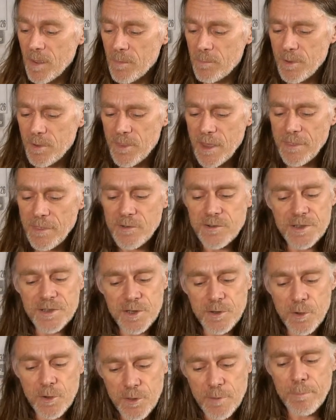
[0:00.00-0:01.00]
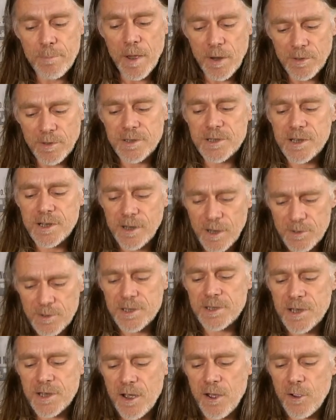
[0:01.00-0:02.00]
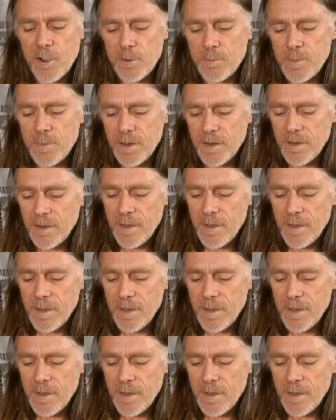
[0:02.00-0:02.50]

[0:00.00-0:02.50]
but then there is the other bonus closer to home.